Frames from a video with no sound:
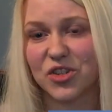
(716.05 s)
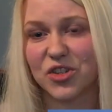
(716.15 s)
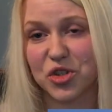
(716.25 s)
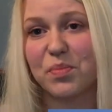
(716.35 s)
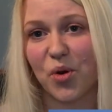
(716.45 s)
It's
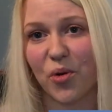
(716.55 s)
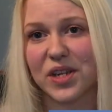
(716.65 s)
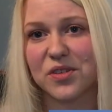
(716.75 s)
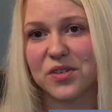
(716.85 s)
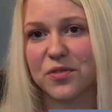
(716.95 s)
just the
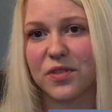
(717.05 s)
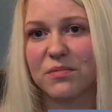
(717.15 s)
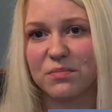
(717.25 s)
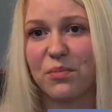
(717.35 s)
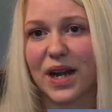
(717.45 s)
boring stuff
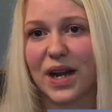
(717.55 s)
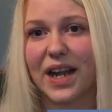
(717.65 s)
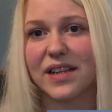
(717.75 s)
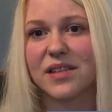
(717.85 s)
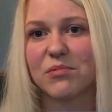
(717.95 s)
that really
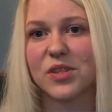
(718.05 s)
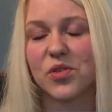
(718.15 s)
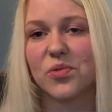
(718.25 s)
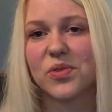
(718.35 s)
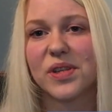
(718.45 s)
gets the
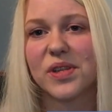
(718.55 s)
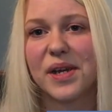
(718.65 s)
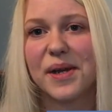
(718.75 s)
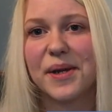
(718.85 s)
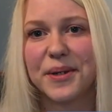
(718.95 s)
results.